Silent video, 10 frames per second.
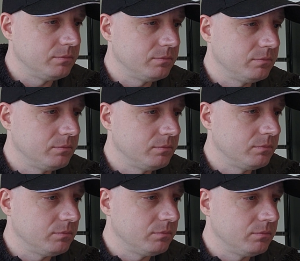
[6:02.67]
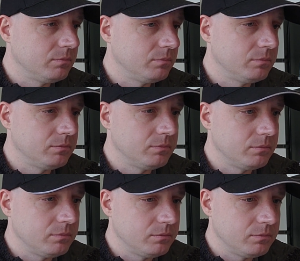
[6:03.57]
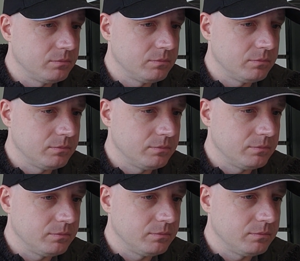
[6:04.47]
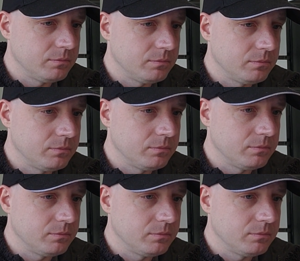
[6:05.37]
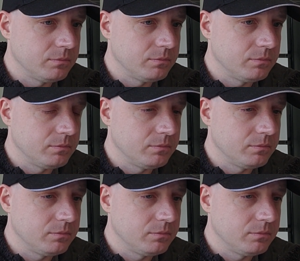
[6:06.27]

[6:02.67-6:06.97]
Nothing is said.